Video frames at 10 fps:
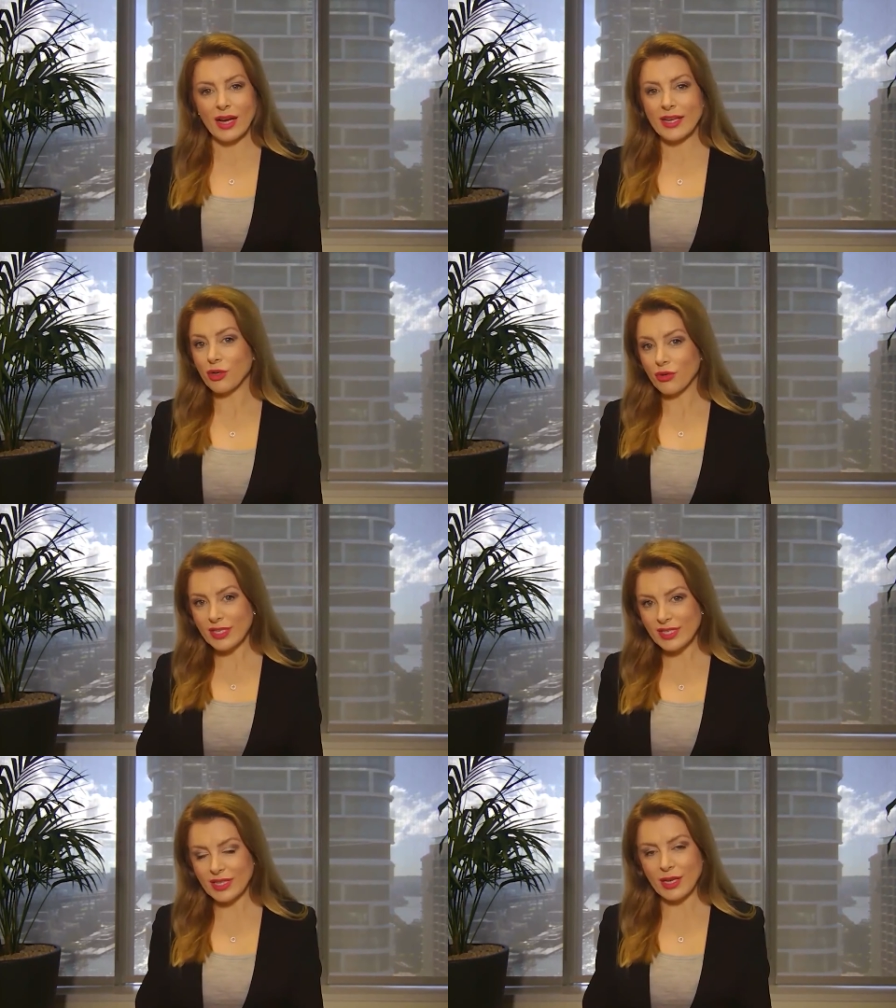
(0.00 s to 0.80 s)

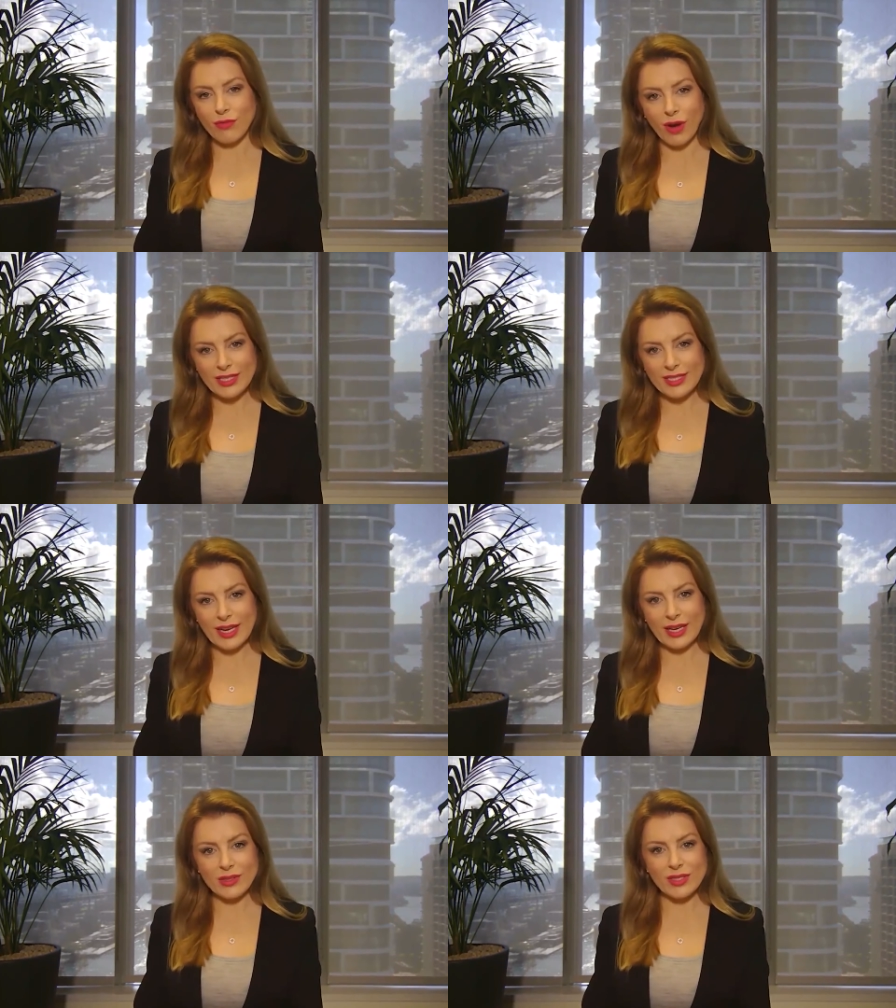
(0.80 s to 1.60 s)
increasing their
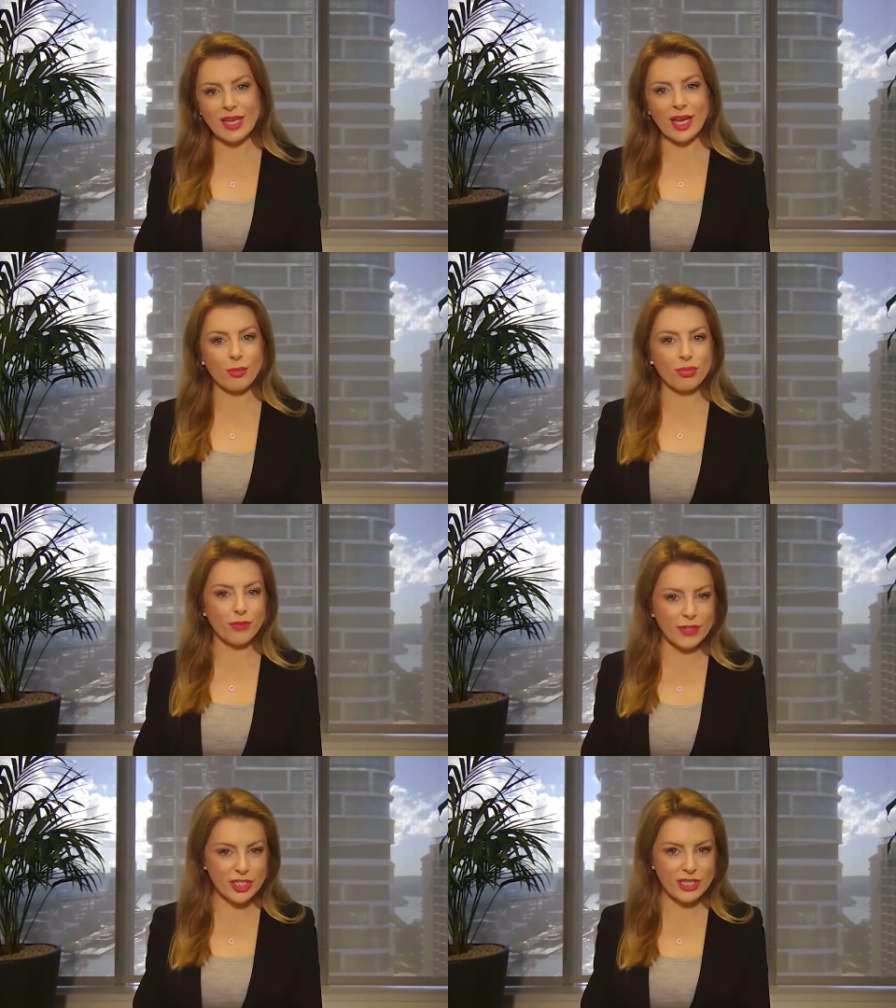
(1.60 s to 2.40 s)
write-downs and
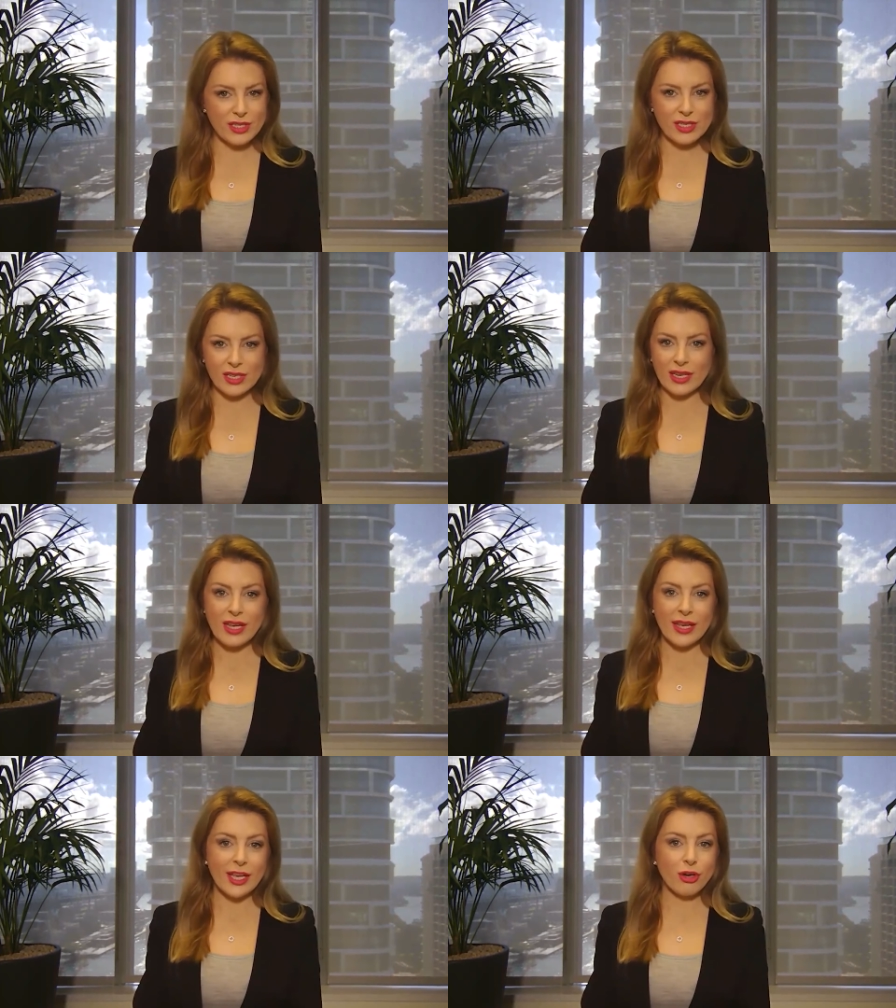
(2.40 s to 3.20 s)
provisions and
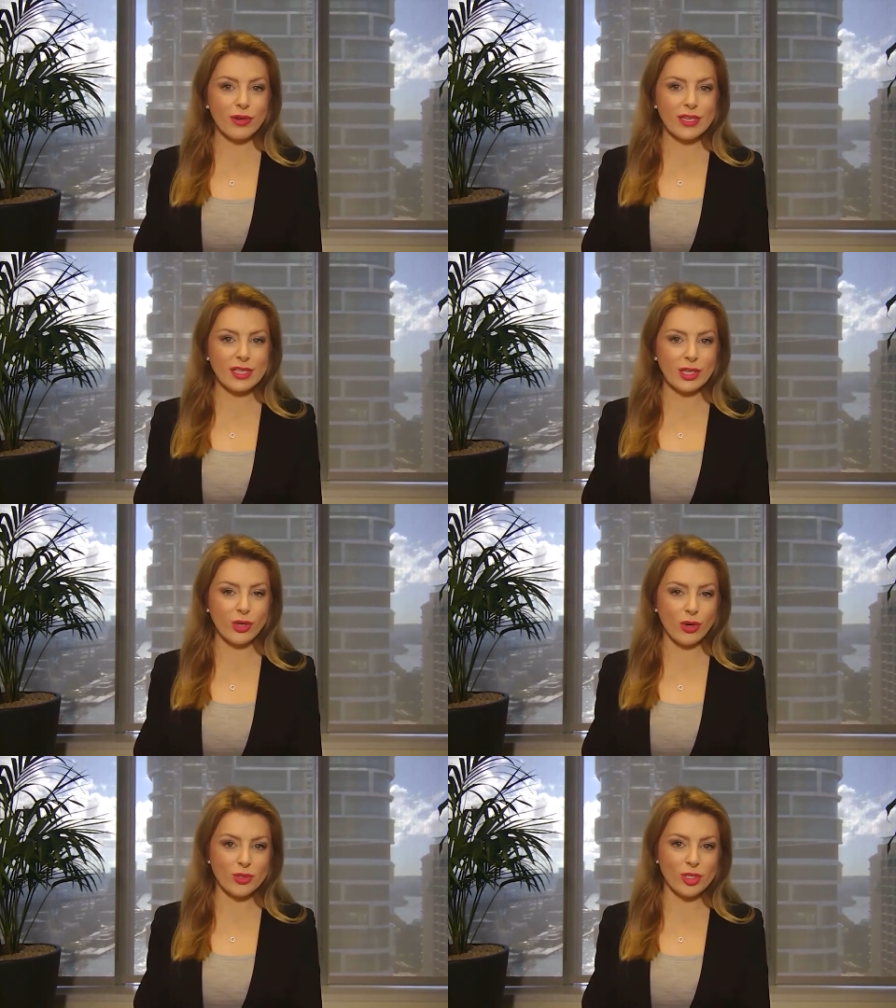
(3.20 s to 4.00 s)
increasing
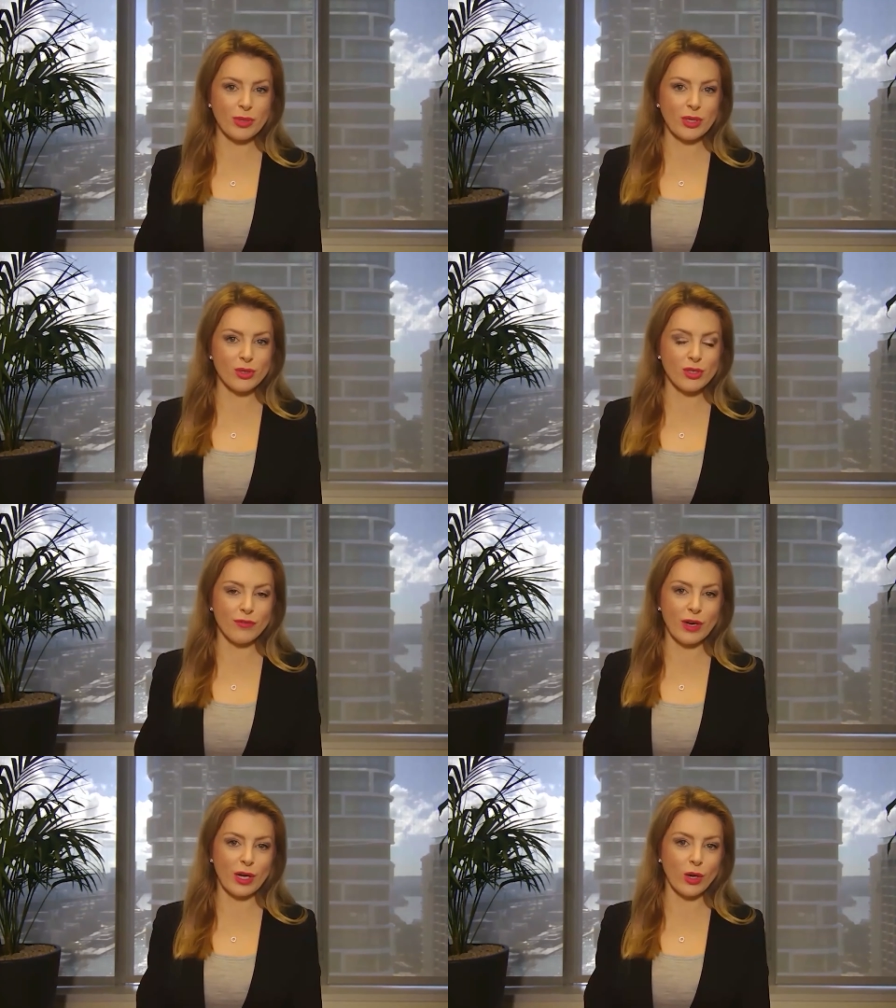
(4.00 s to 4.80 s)
costs because of
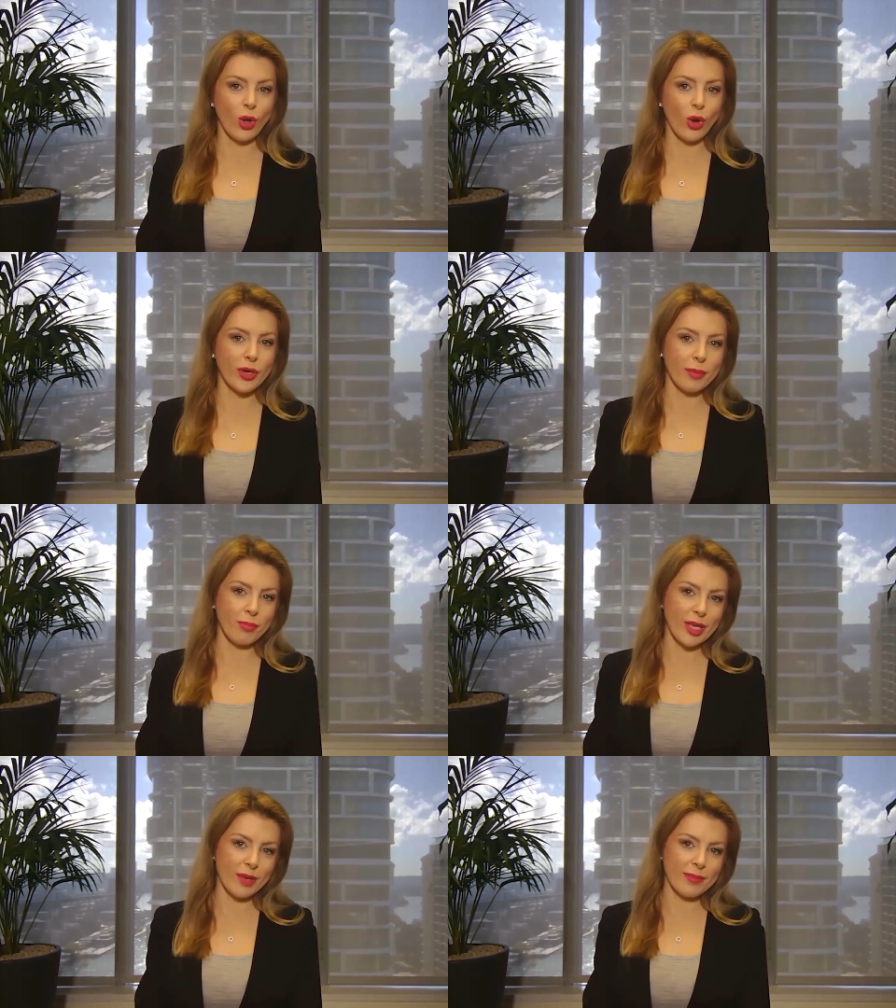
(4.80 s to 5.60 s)
loan
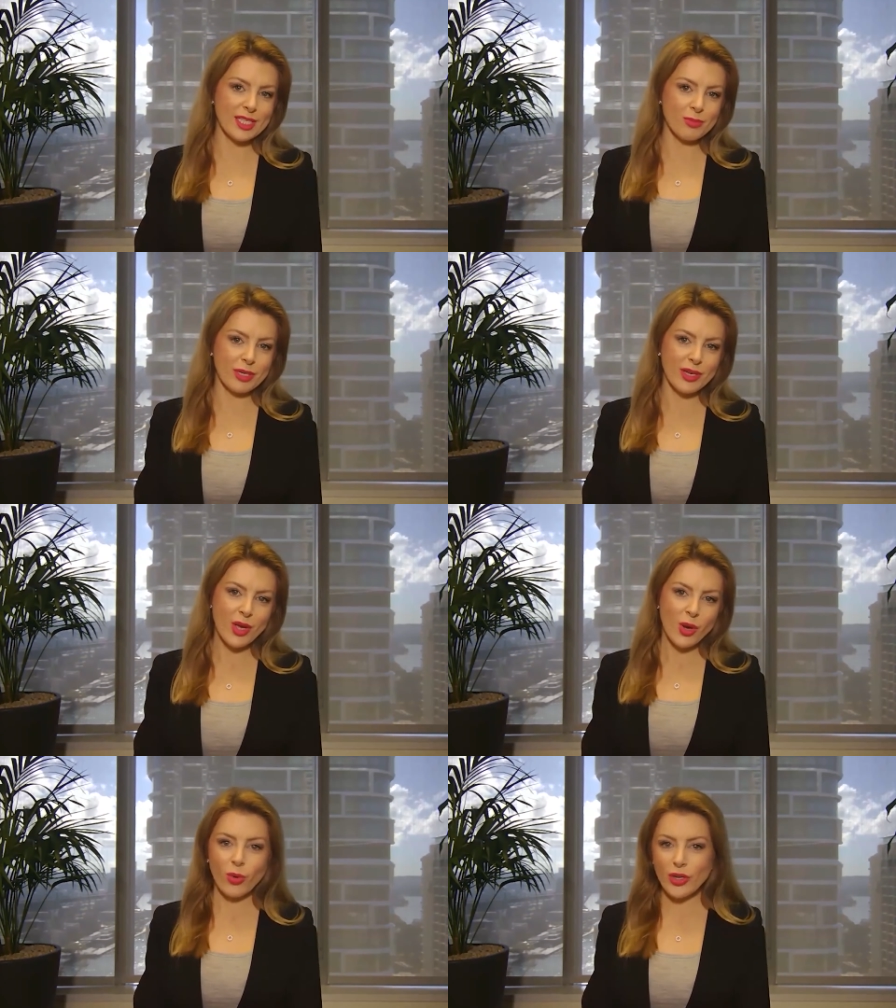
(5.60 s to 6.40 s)
impairments. But
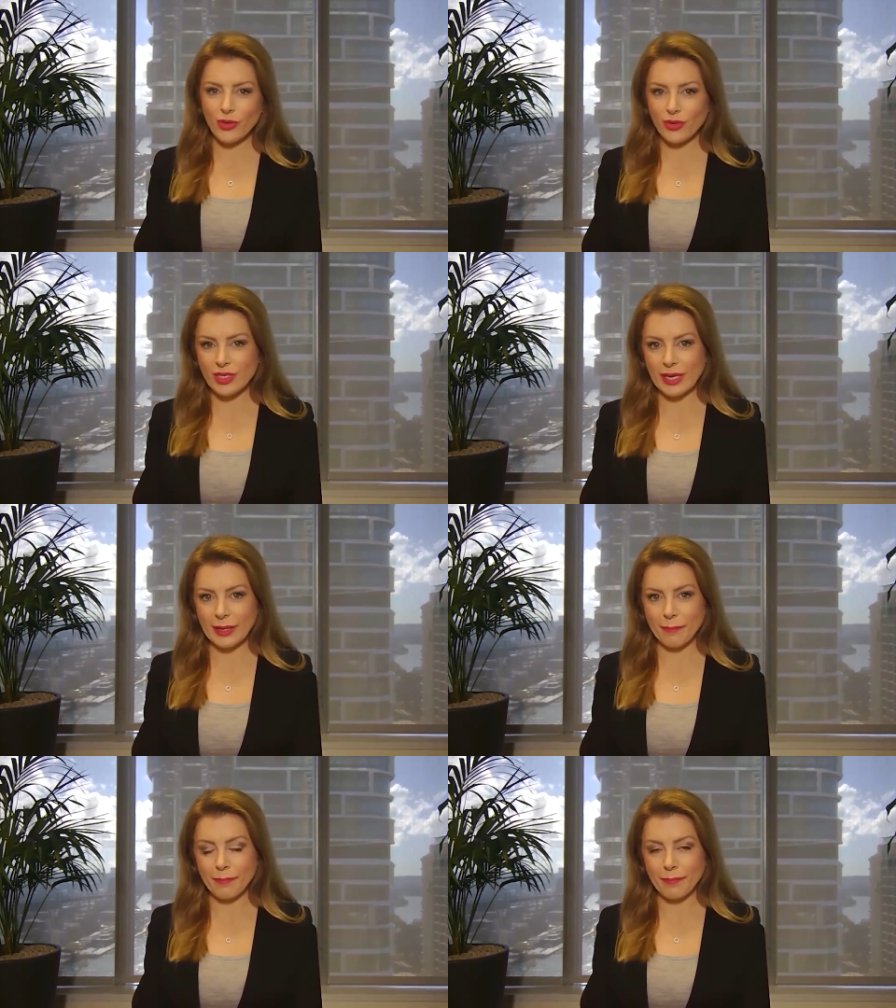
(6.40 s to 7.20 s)
what are you seeing?